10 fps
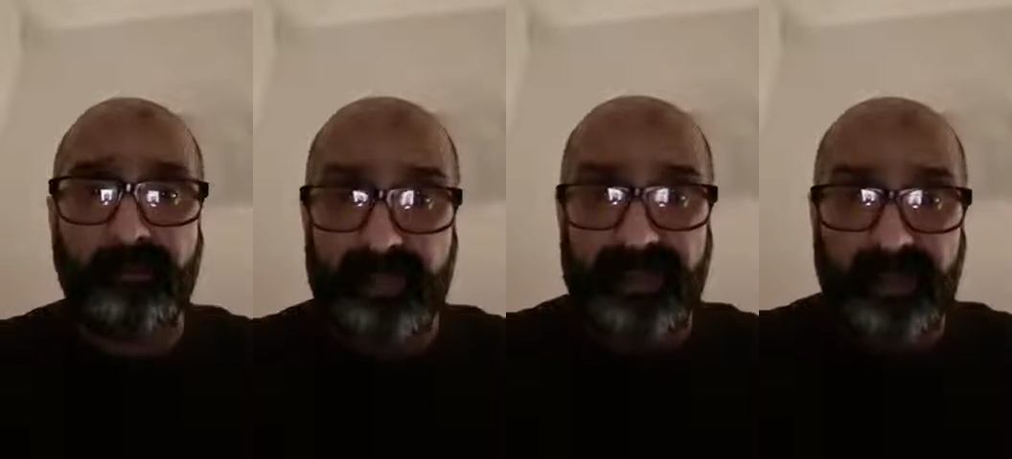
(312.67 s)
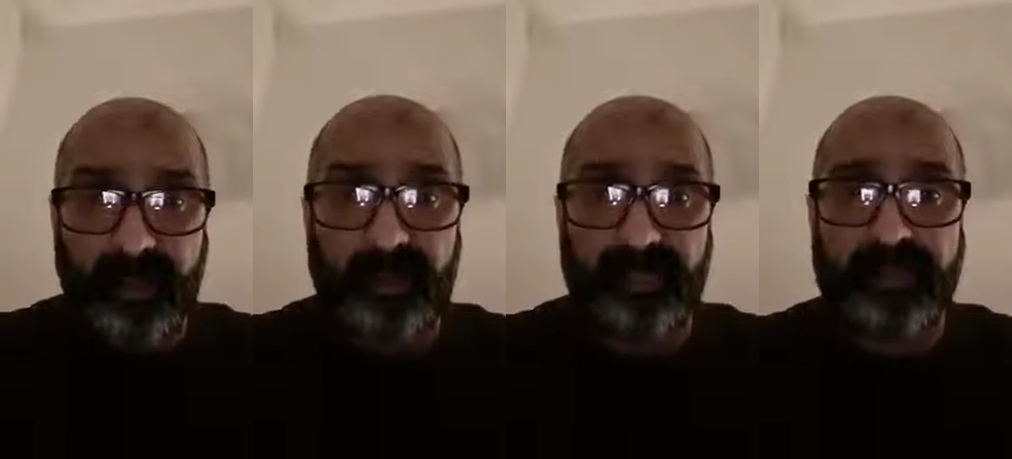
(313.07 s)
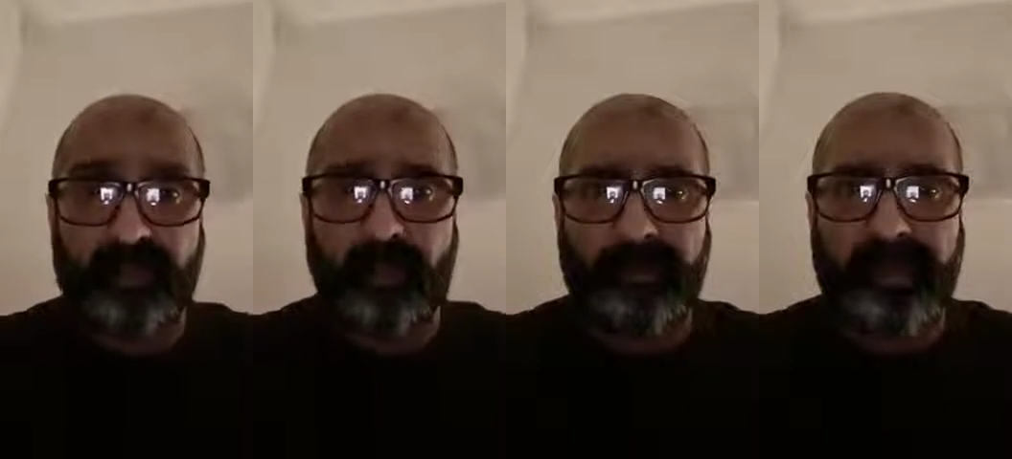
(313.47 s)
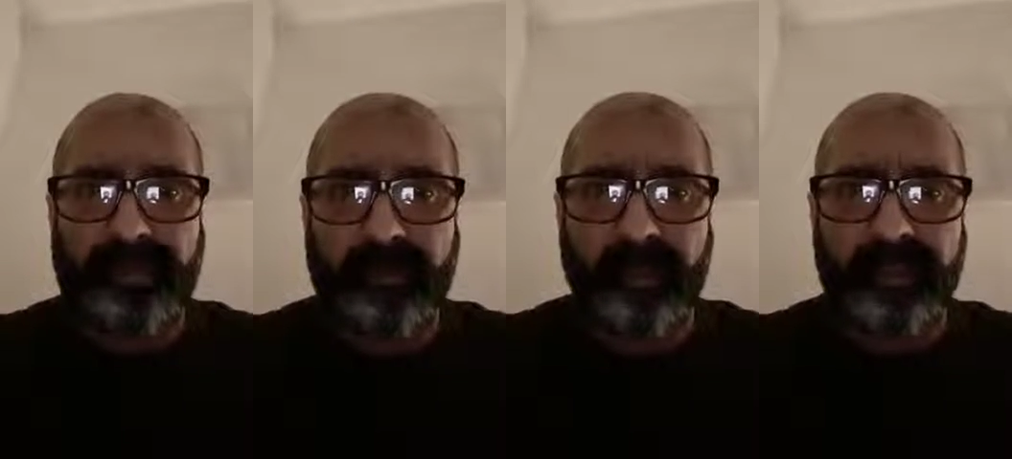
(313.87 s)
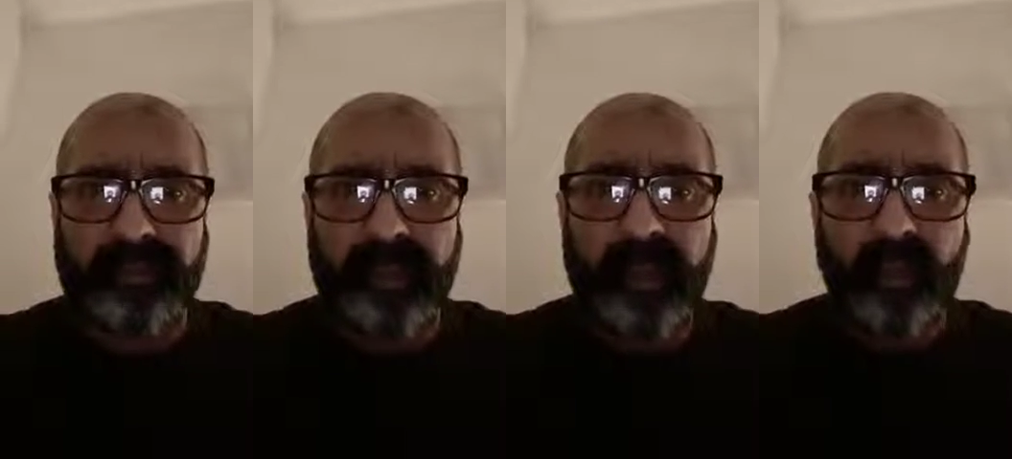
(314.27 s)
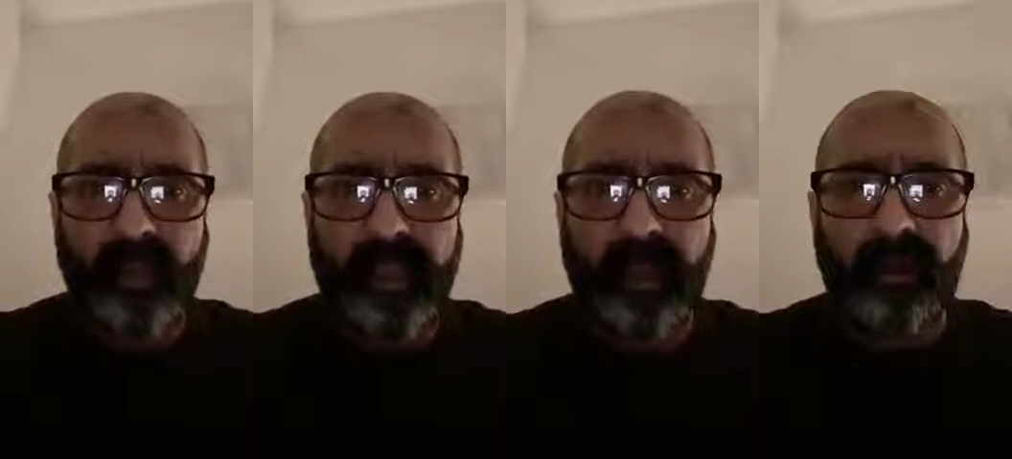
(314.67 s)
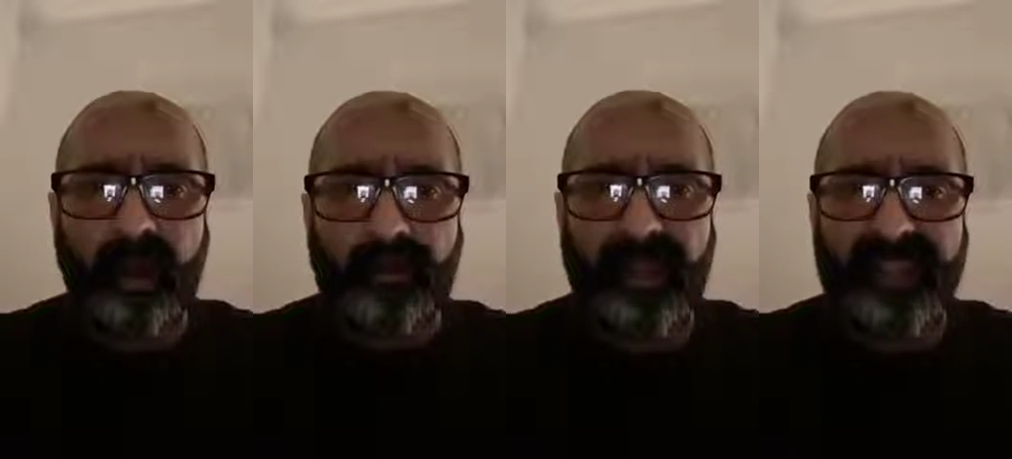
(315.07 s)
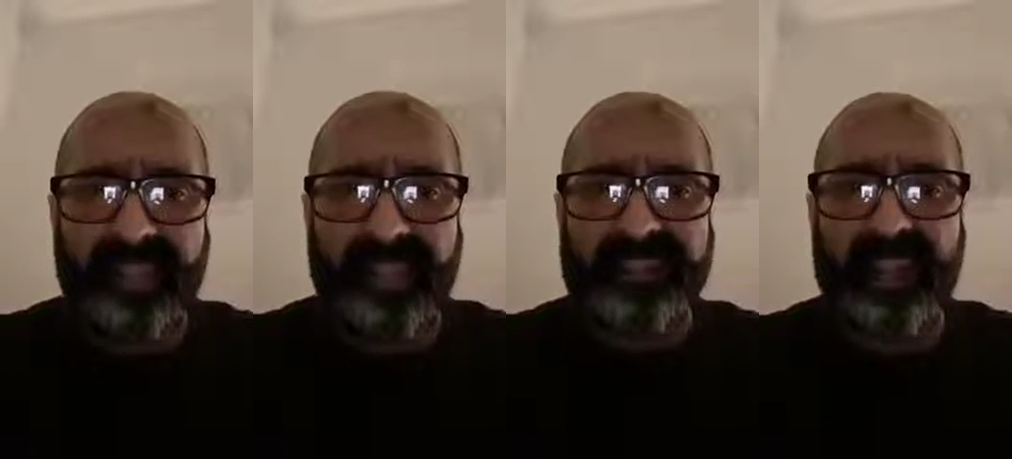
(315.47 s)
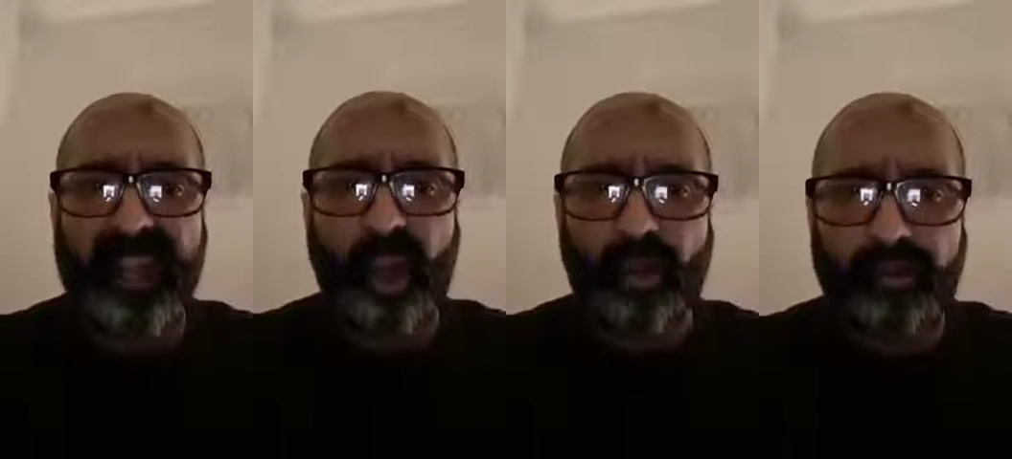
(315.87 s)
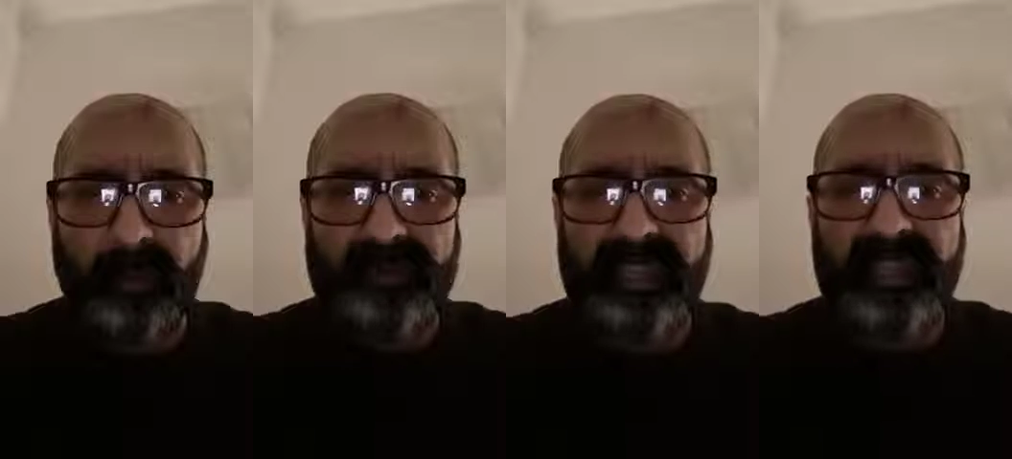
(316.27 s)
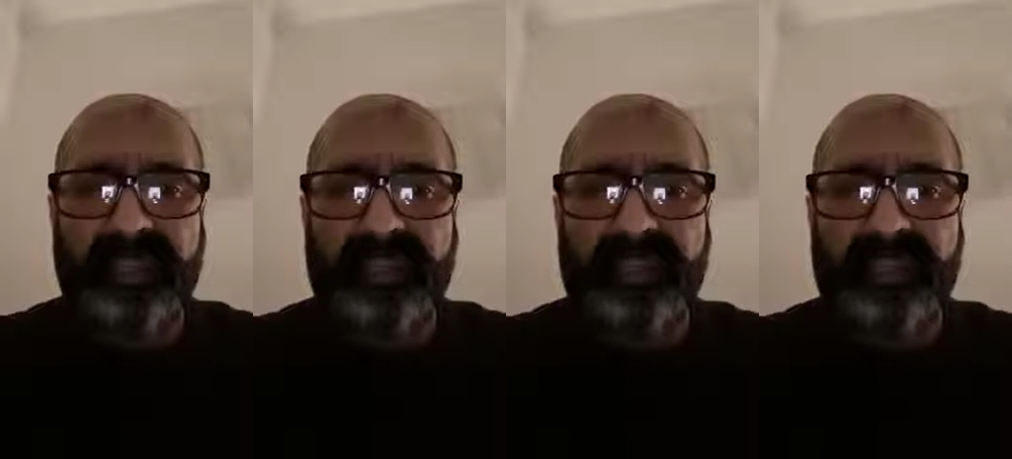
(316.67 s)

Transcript: these are the kind of things we're up against, guys. We are up against corrupt,